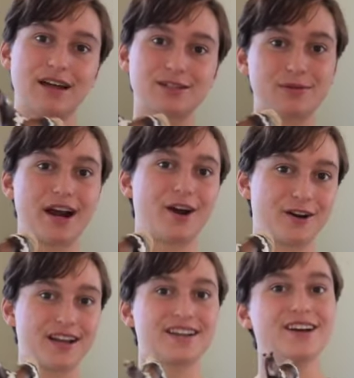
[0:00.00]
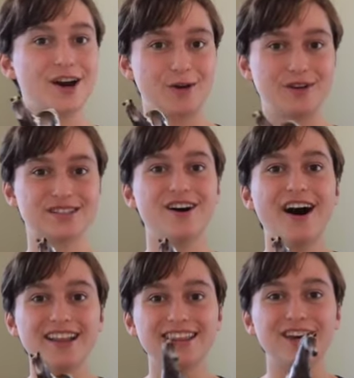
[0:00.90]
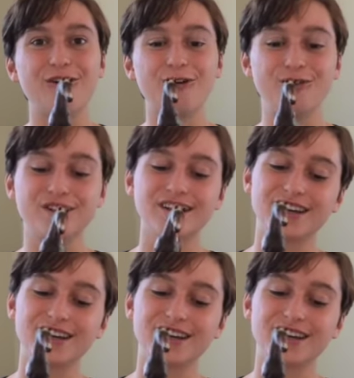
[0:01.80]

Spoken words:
That's where I heard it, was on the old